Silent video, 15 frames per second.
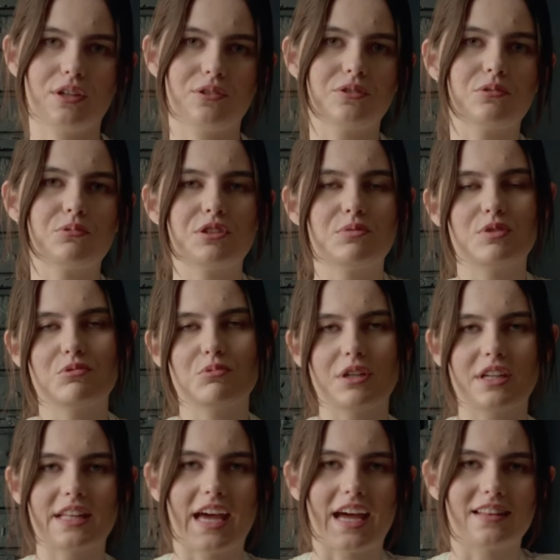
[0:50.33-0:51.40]
you know, in
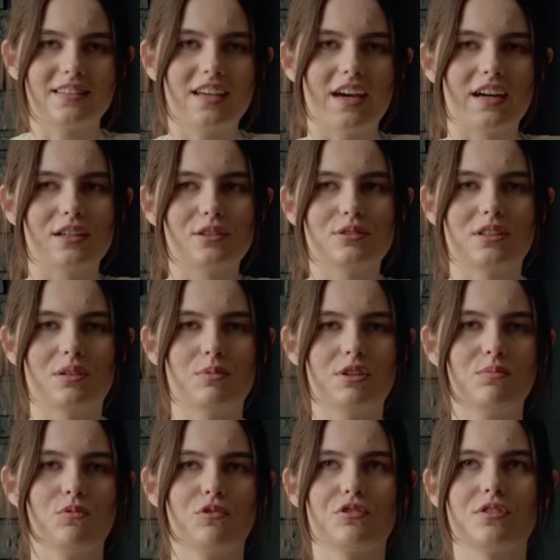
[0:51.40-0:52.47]
between handheld and a
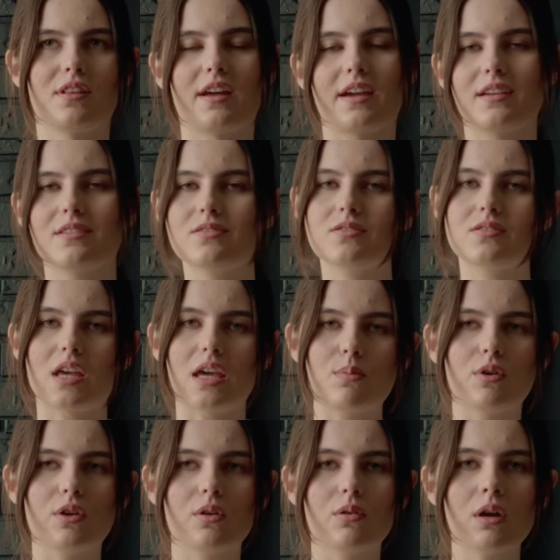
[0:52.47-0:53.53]
bit more like
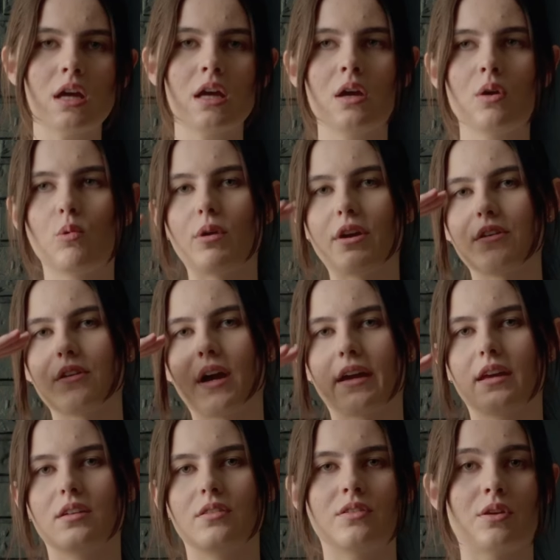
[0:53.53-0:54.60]
stable, where I
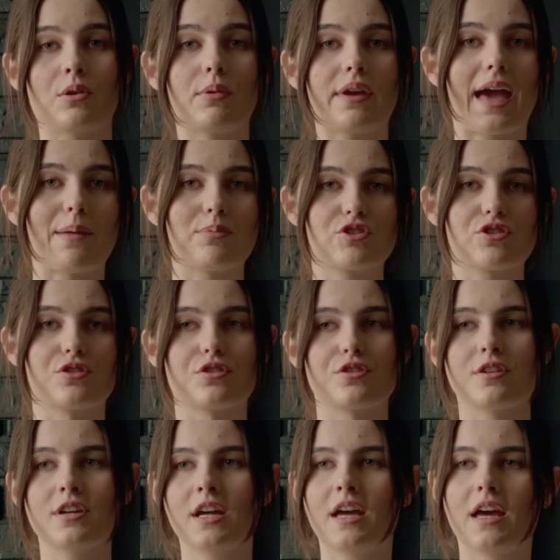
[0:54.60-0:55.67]
can, you know,
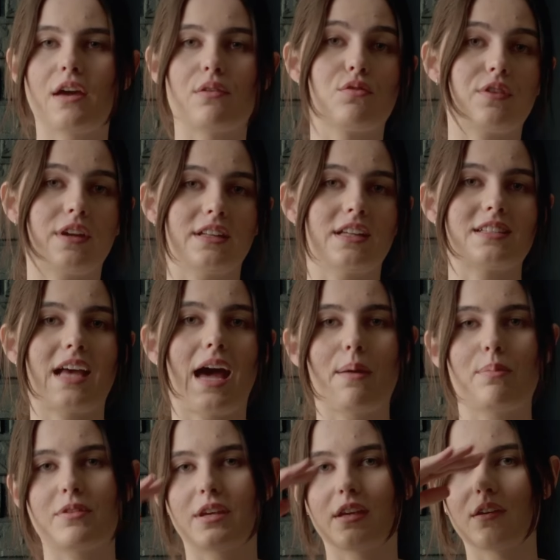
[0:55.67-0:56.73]
capture everything that's
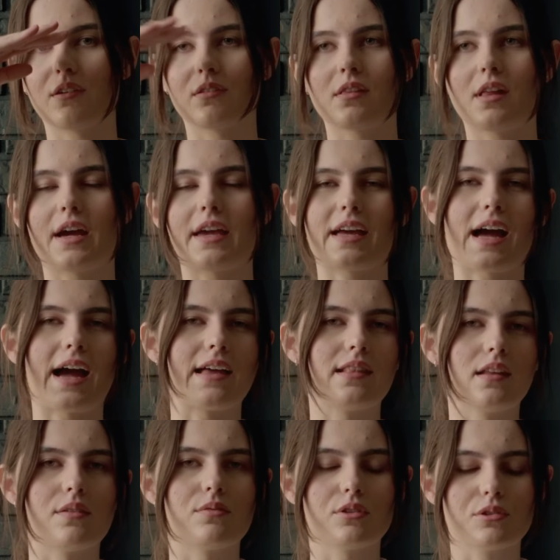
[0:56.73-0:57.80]
happening on like eye
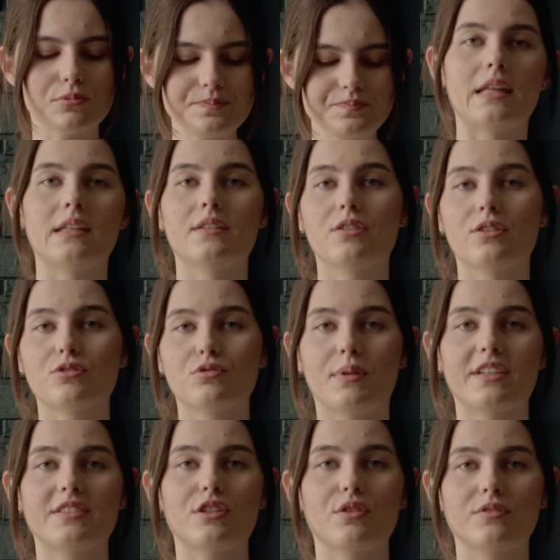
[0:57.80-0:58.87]
level. And I thought to
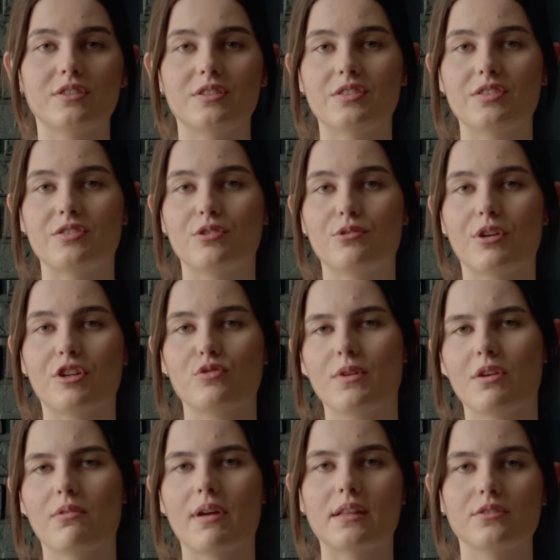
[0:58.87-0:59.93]
myself that this is going to be
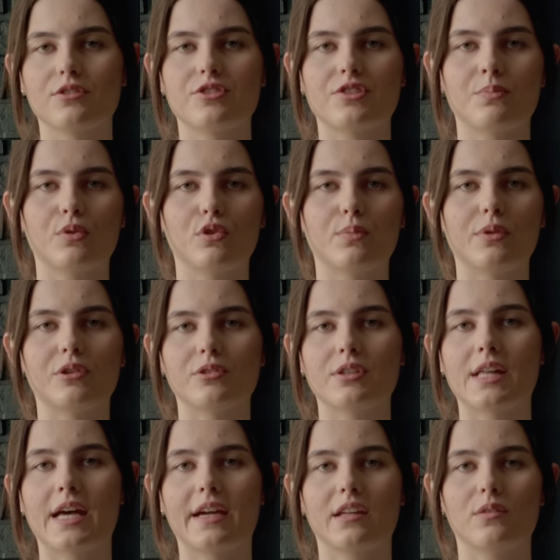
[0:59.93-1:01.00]
a rather simple build that
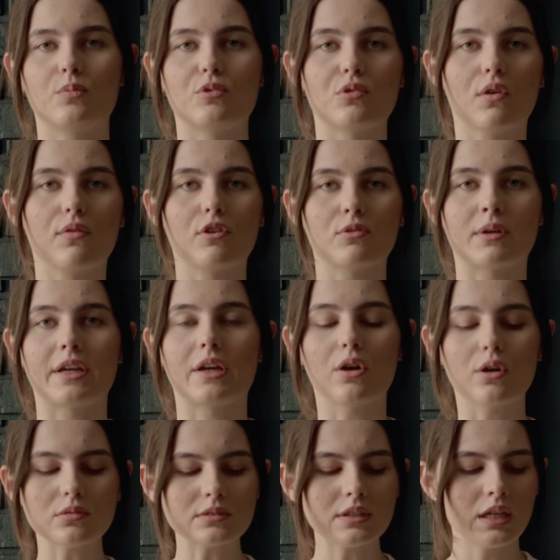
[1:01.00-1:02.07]
I can pull off on my
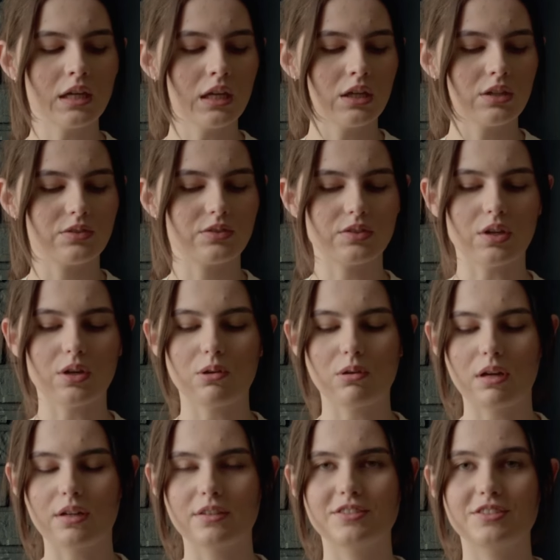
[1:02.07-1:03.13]
own.
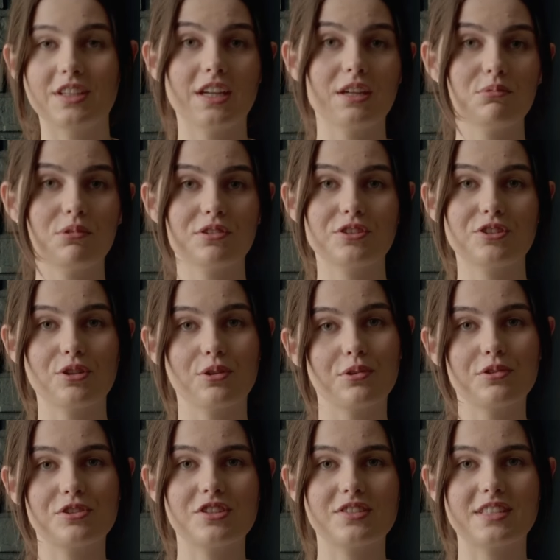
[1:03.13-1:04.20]
So today I want to show you
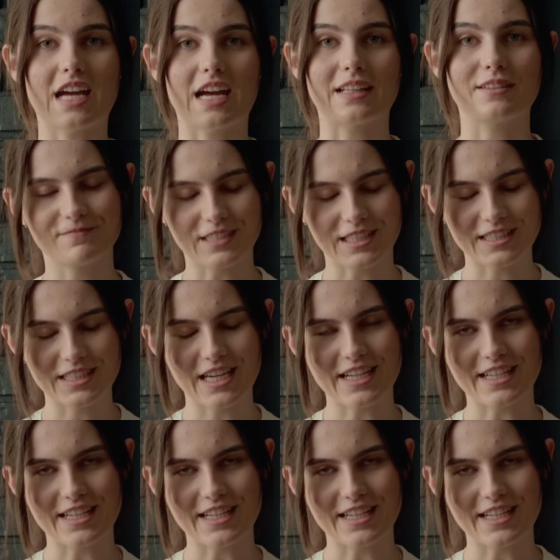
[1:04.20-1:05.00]
just that. Let's get